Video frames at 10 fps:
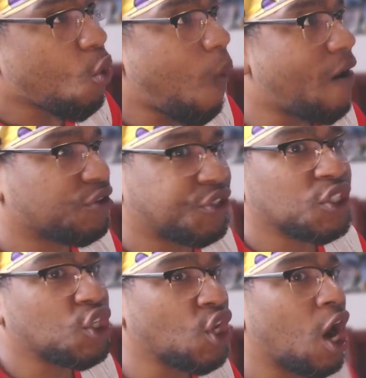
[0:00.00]
while
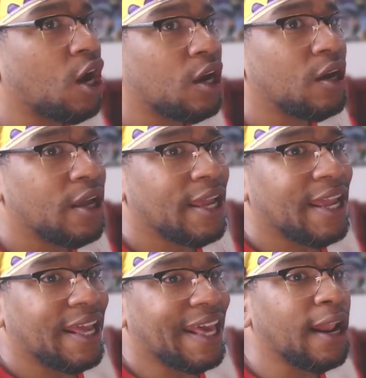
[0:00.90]
she's young,
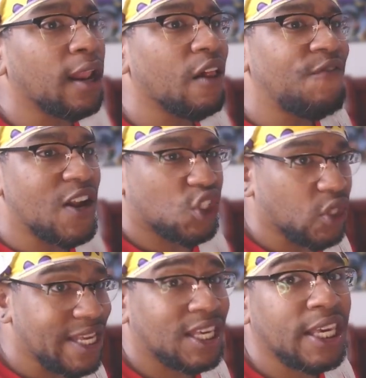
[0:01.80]
it'll
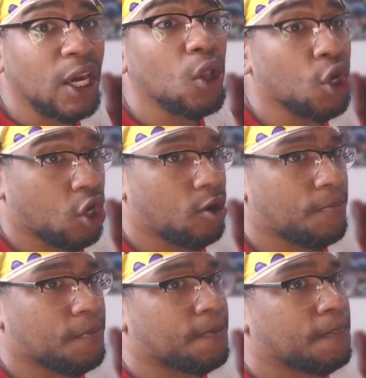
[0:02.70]
eventually kill her.
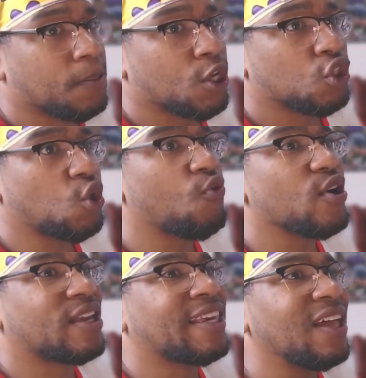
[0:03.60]
So
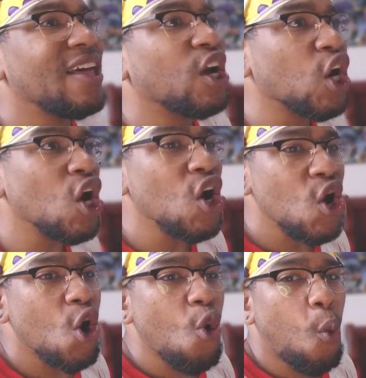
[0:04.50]
they're killing her
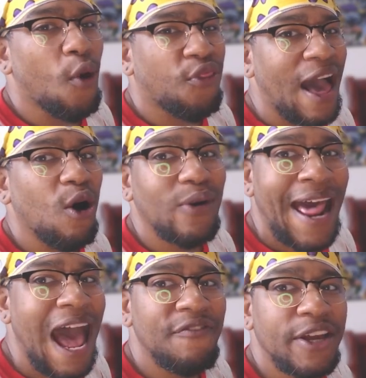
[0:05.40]
without
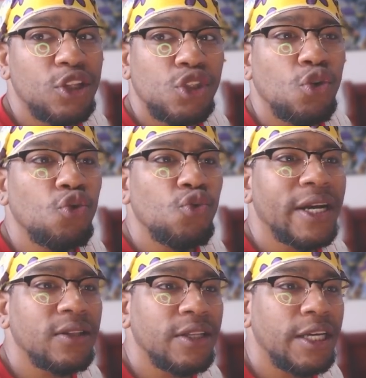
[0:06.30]
having to
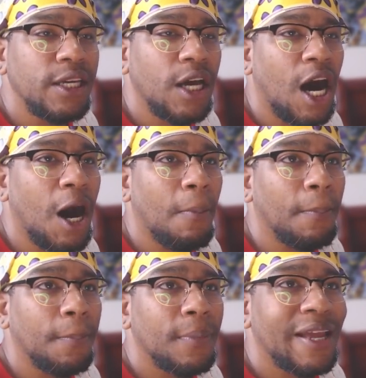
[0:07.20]
really
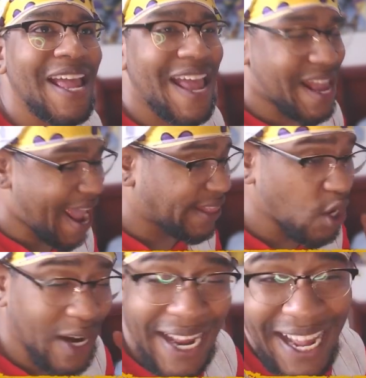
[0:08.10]
get
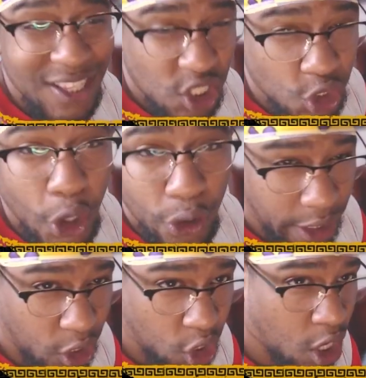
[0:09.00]
their hands dirty,
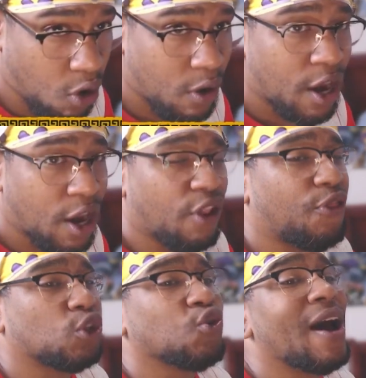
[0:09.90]
you know?
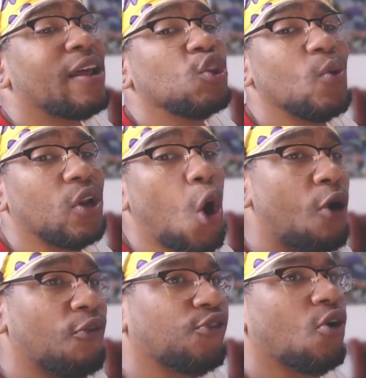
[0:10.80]
They're trying to do it
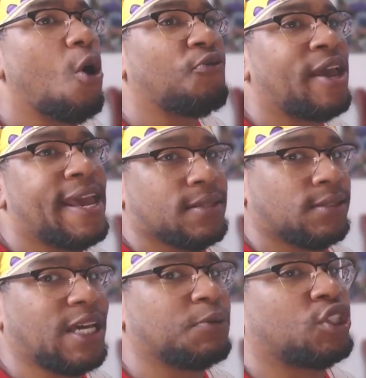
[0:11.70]
off
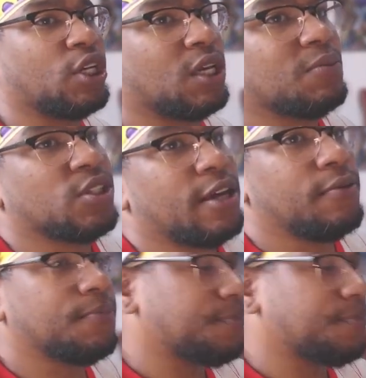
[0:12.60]
hands type shit, you know what I'm saying?